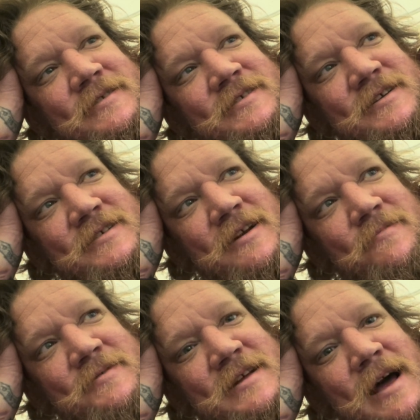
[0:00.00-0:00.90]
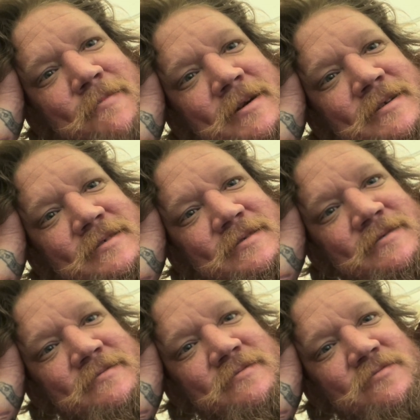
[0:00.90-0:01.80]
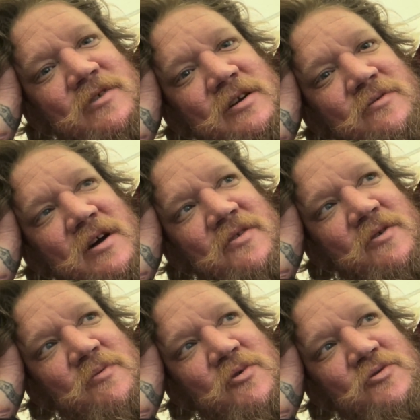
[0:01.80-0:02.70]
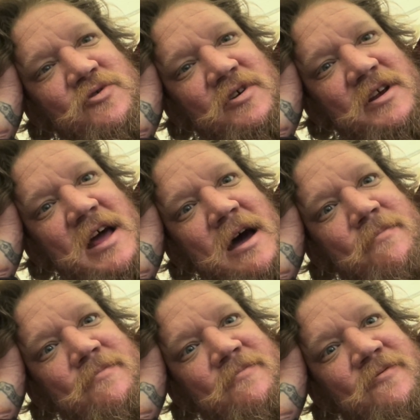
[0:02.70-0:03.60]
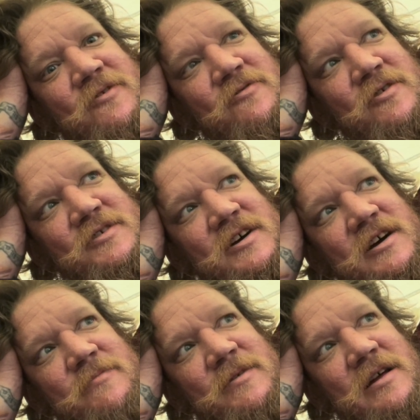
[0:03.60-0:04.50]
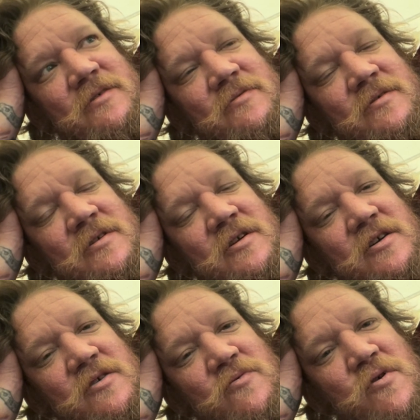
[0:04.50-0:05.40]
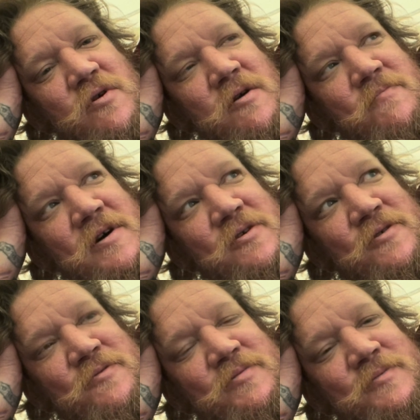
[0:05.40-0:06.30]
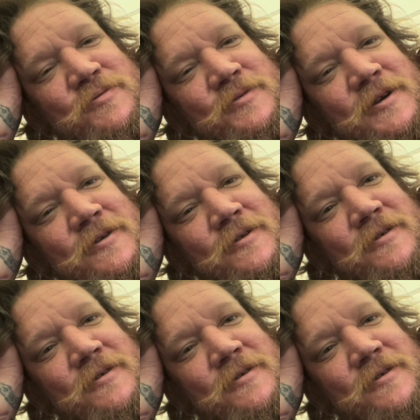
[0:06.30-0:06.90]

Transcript: Stick set up his hammock, and I think we both took a nap for a long time now. Woke up by all the people that are